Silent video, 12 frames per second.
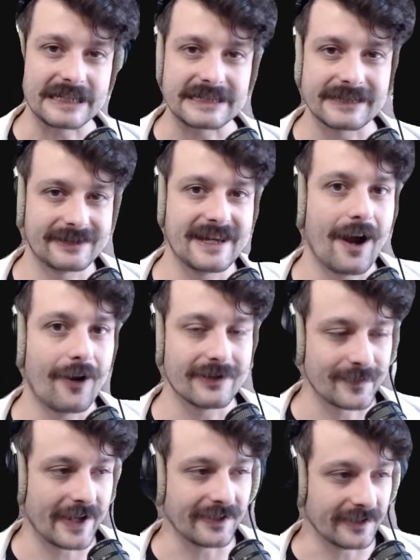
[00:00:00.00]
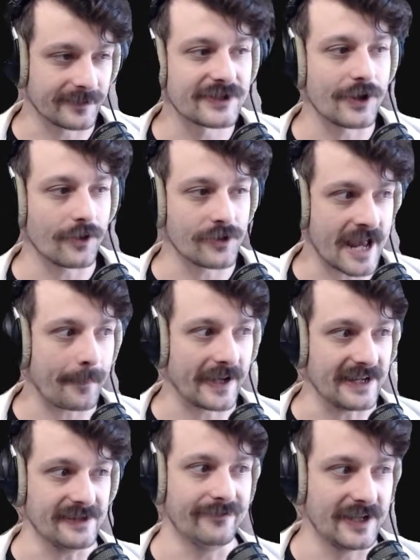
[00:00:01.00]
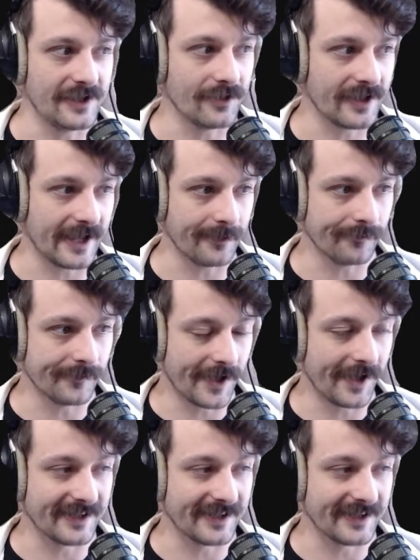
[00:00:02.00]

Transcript: 6 hours about an obscure Japanese video game